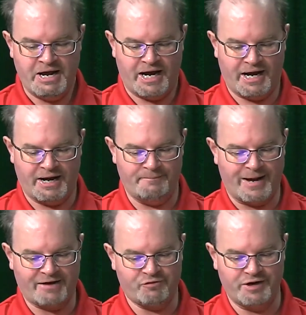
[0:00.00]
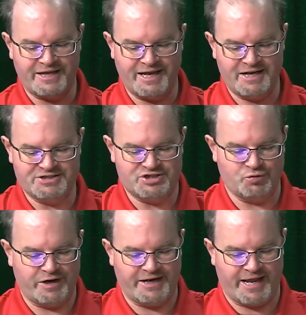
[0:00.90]
Macaroni Kid is
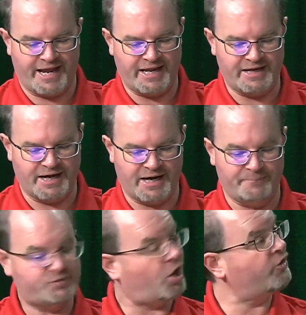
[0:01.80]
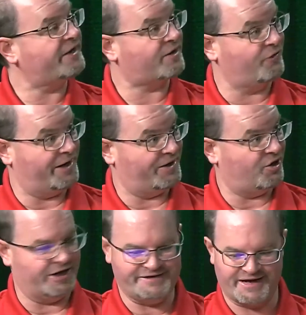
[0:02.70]
doing a car decorating
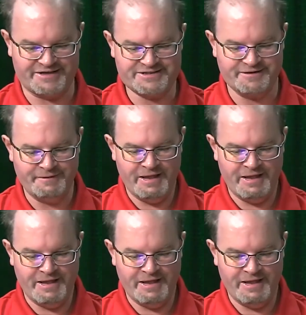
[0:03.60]
contest.